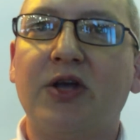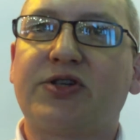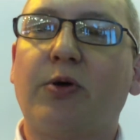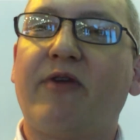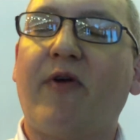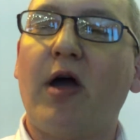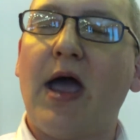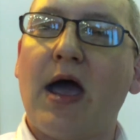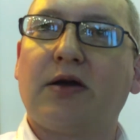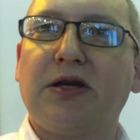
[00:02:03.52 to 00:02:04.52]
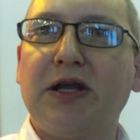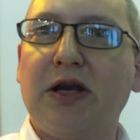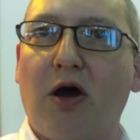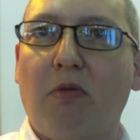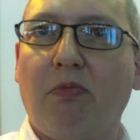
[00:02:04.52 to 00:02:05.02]
So if I had an
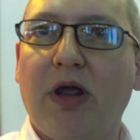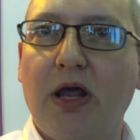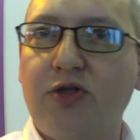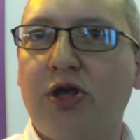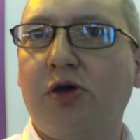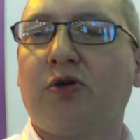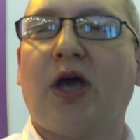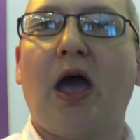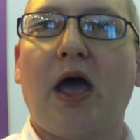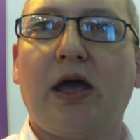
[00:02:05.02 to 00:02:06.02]
enum in the UK,